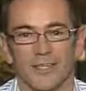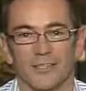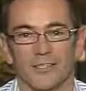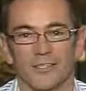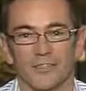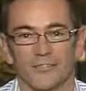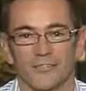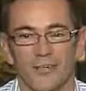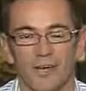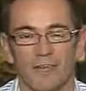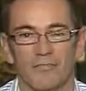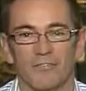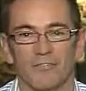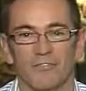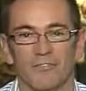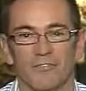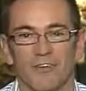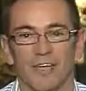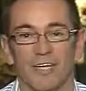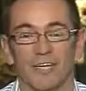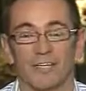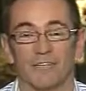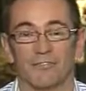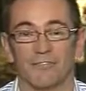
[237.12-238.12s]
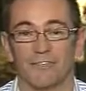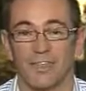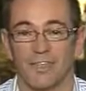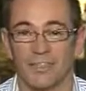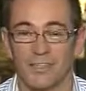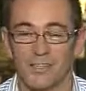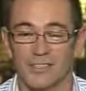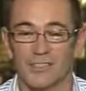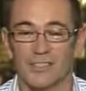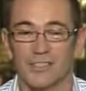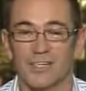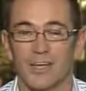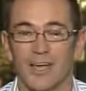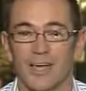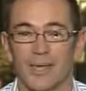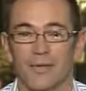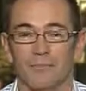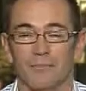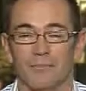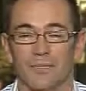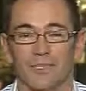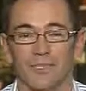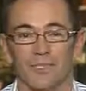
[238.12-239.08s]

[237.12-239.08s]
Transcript: The travel factor for this game